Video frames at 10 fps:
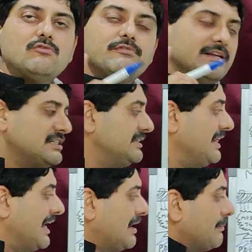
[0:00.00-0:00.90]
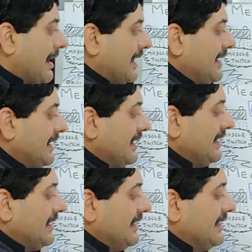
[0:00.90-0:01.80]
which thereby
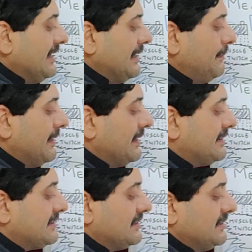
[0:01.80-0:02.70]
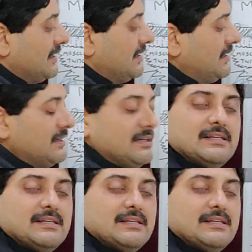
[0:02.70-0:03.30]
inhibits the